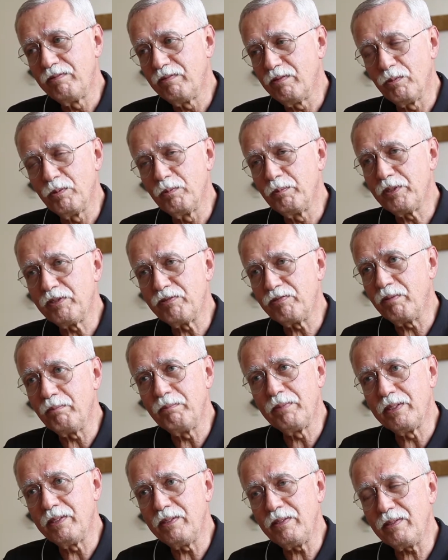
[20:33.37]
almost from
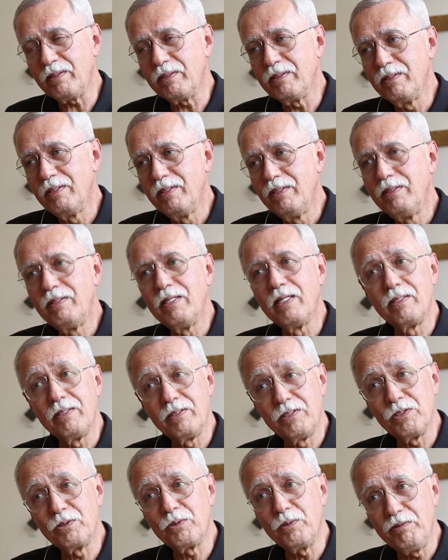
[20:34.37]
birth, that
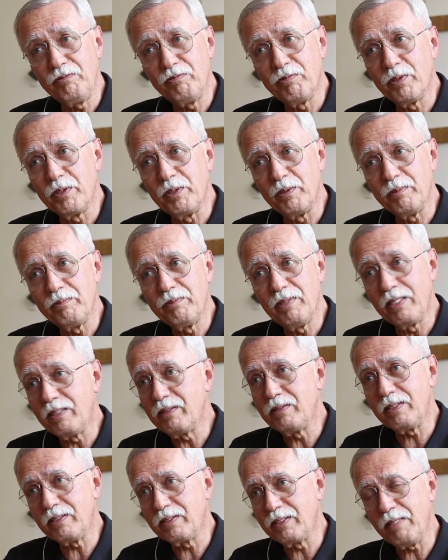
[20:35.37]
this is good for you and
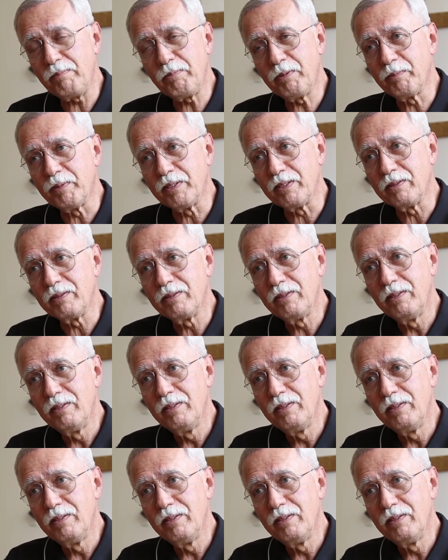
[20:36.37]
it's acceptable